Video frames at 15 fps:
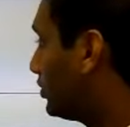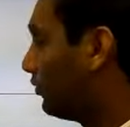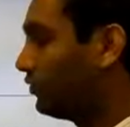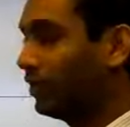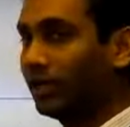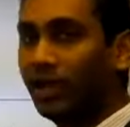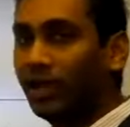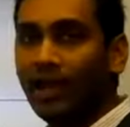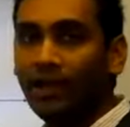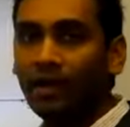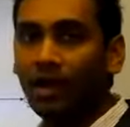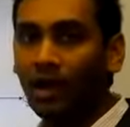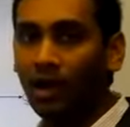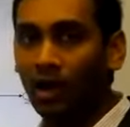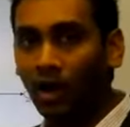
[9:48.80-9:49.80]
blocks
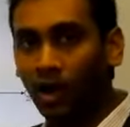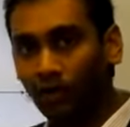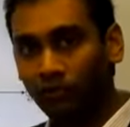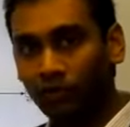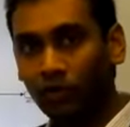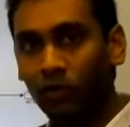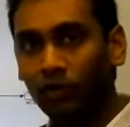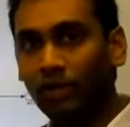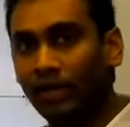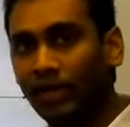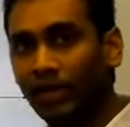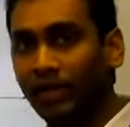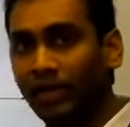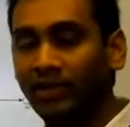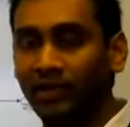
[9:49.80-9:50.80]
after your
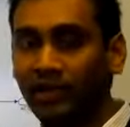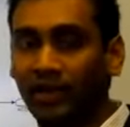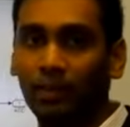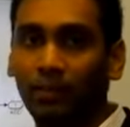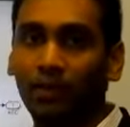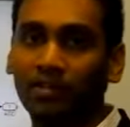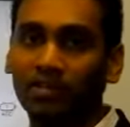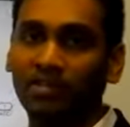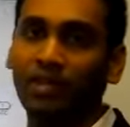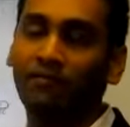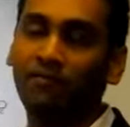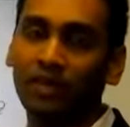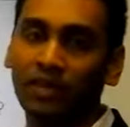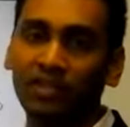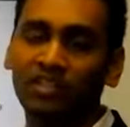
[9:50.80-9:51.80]
data pass
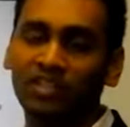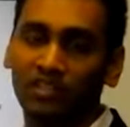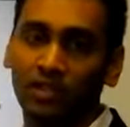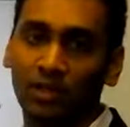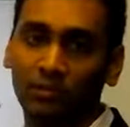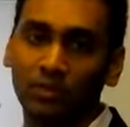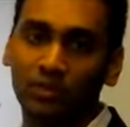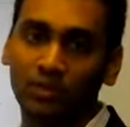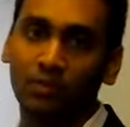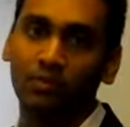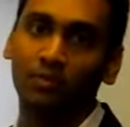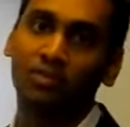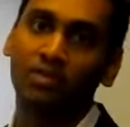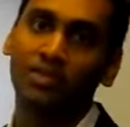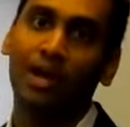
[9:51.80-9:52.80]
every subsystem
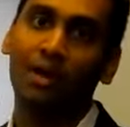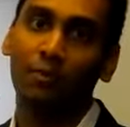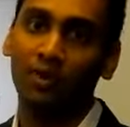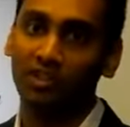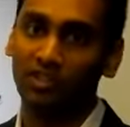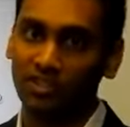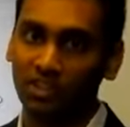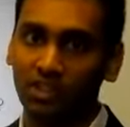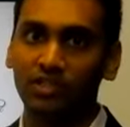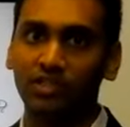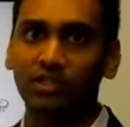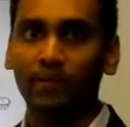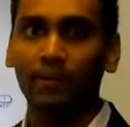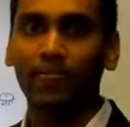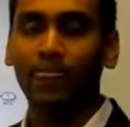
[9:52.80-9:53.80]
to see how it is
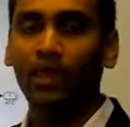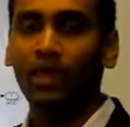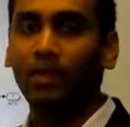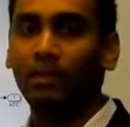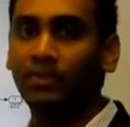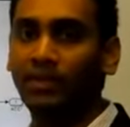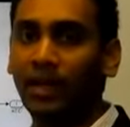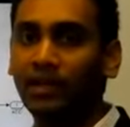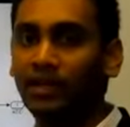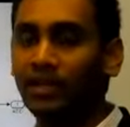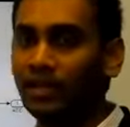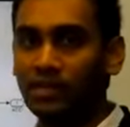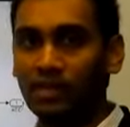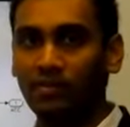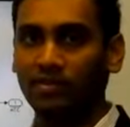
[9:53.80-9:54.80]
changing. That didn't
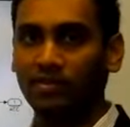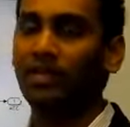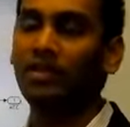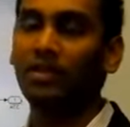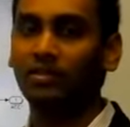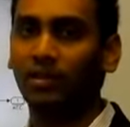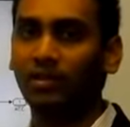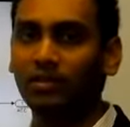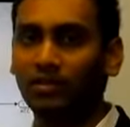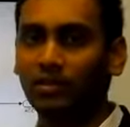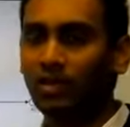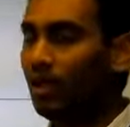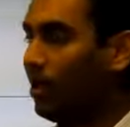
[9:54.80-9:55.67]
give us any results